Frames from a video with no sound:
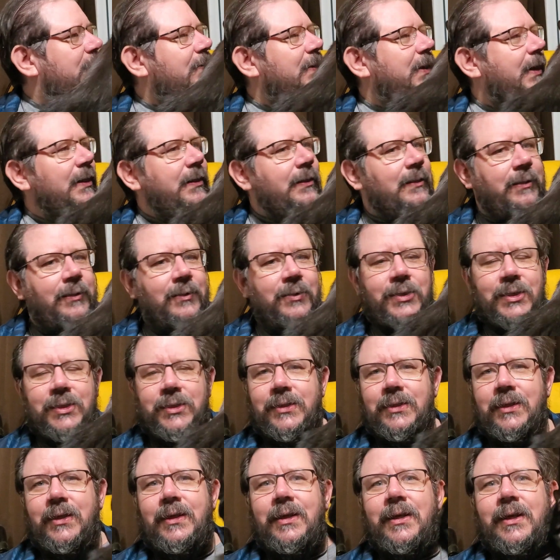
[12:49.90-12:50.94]
okay. You're
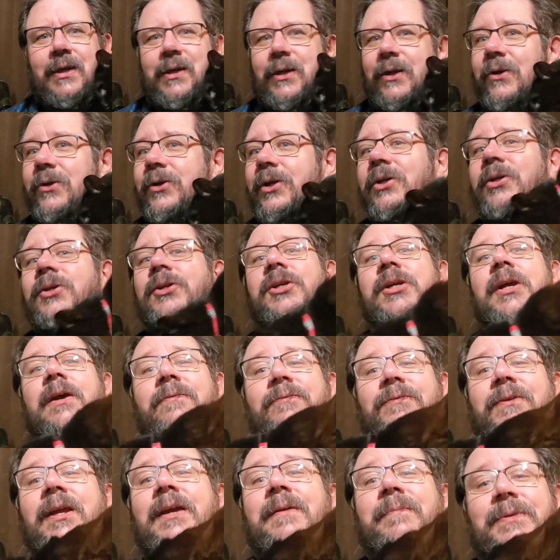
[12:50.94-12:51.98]
just
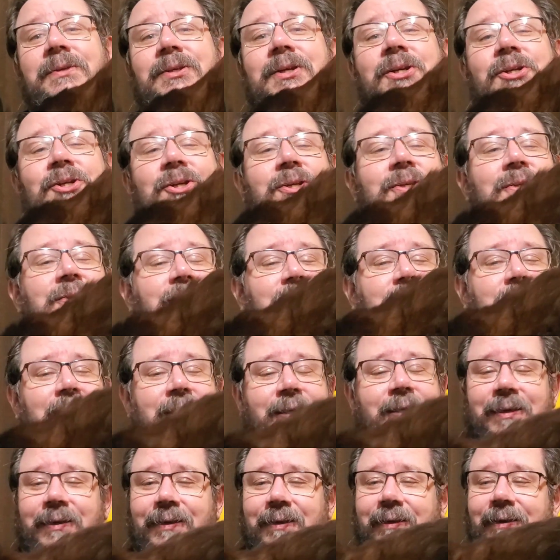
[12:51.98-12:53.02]
shifting positions.
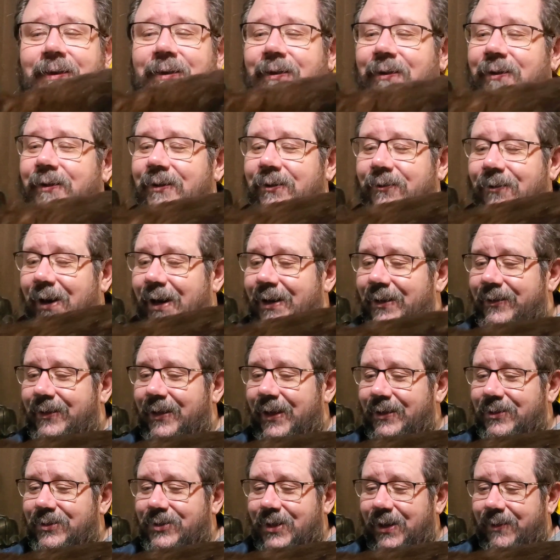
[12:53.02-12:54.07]
Great,
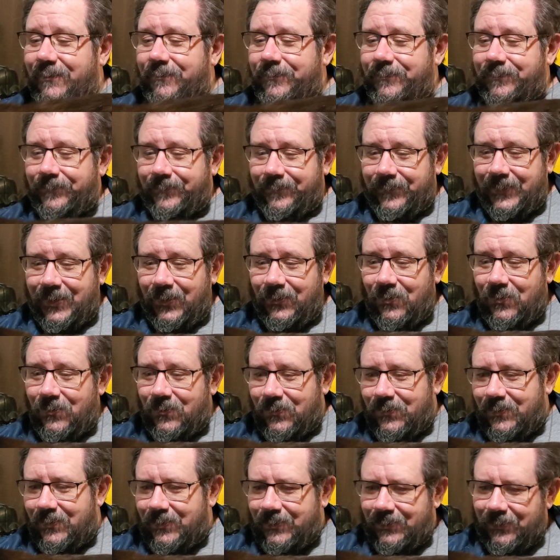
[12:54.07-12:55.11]
thanks, Gim. Oh,
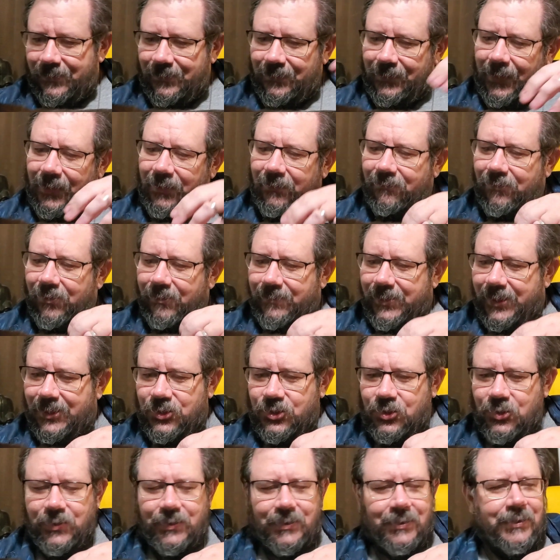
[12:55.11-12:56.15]
thank you very
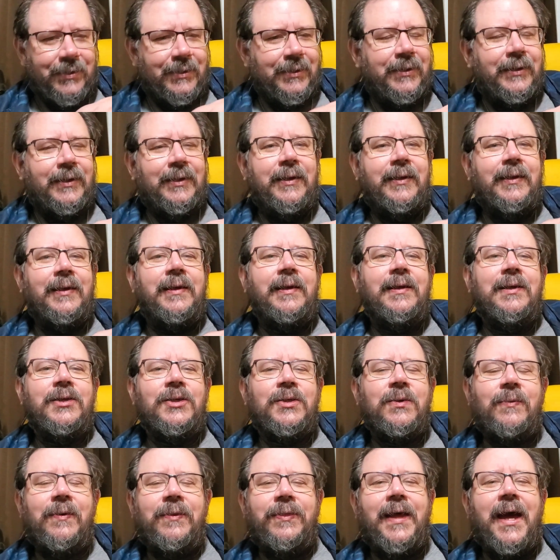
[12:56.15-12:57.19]
much.
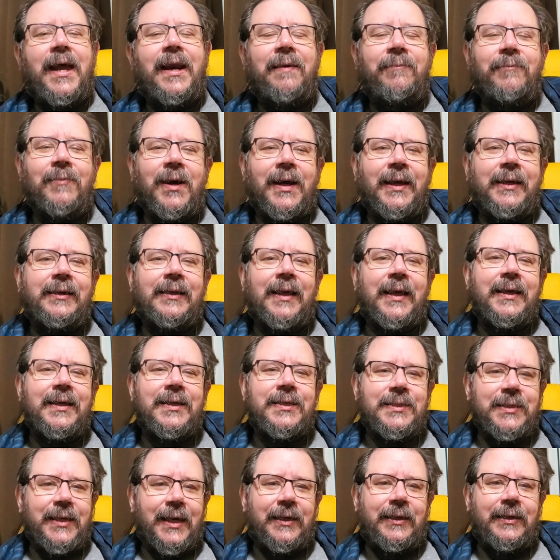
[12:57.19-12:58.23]
So with that in mind, like I
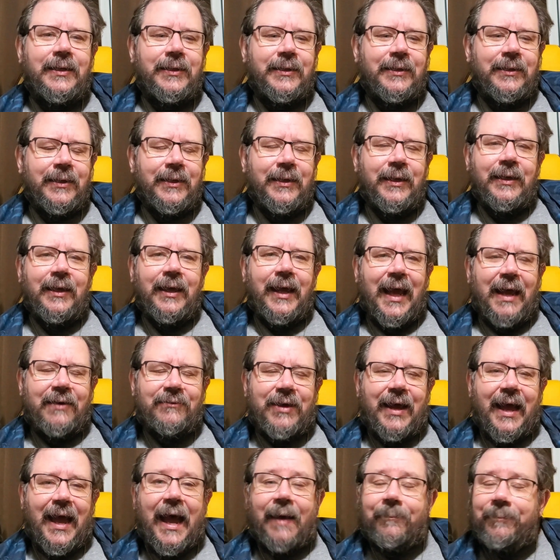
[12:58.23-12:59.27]
said, have
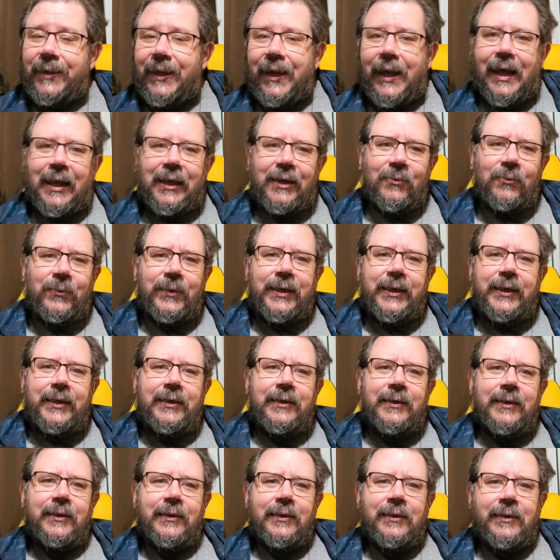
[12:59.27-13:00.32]
a happy
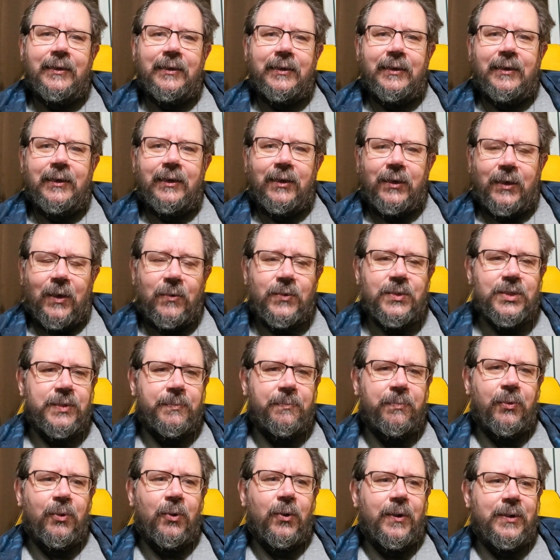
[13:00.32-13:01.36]
Halloween. Go
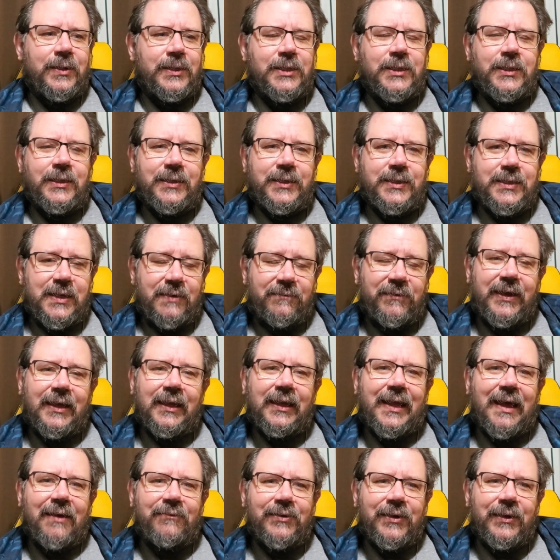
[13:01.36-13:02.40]
support Civi
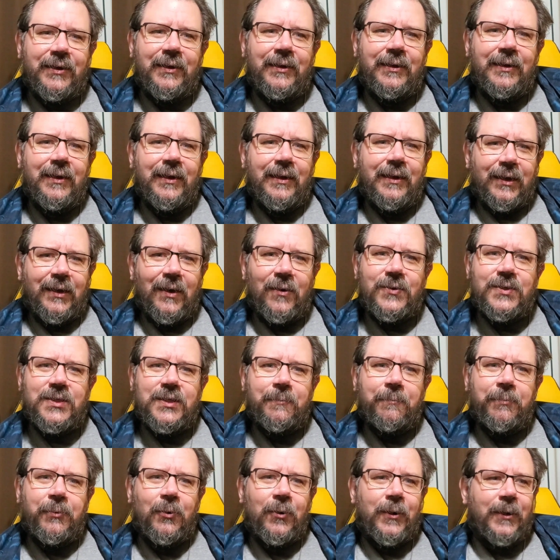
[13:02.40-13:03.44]
11. Go
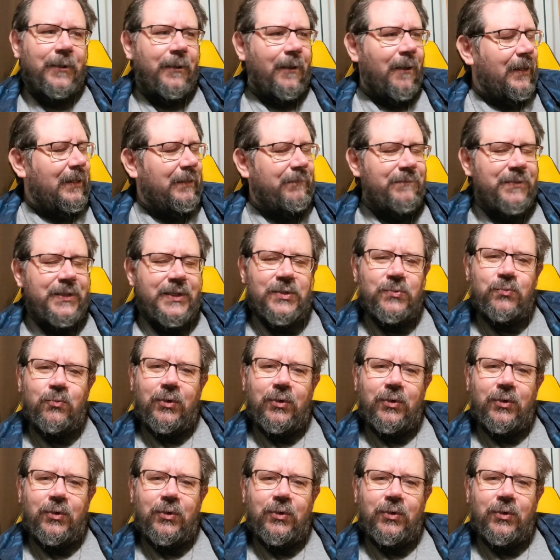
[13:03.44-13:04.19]
support all of these